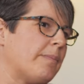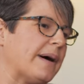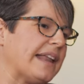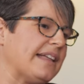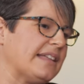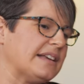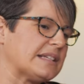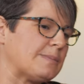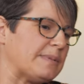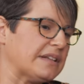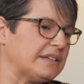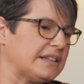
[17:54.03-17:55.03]
But I think just
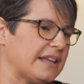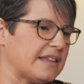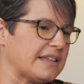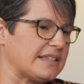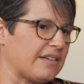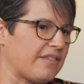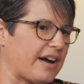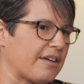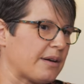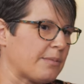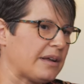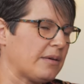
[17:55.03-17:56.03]
building this
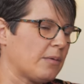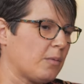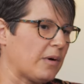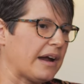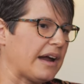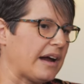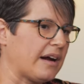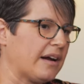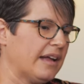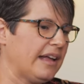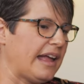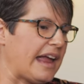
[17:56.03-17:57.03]
environment where
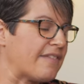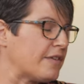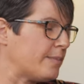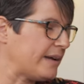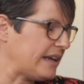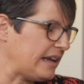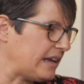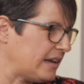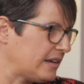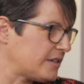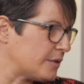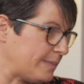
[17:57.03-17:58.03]
everybody
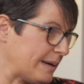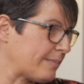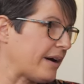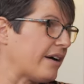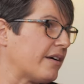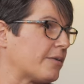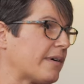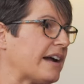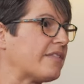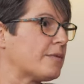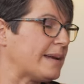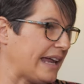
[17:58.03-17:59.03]
should be empowered, where
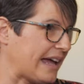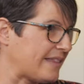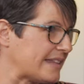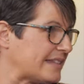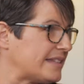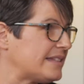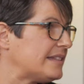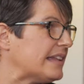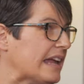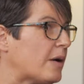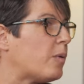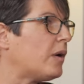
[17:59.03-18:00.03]
everybody had this
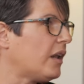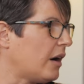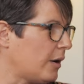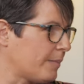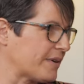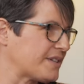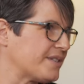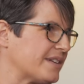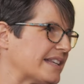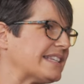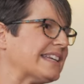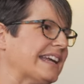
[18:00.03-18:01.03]
equal
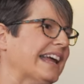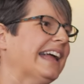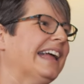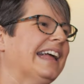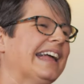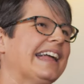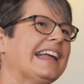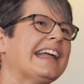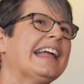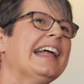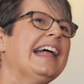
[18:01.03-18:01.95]
opportunity. opportunity yeah.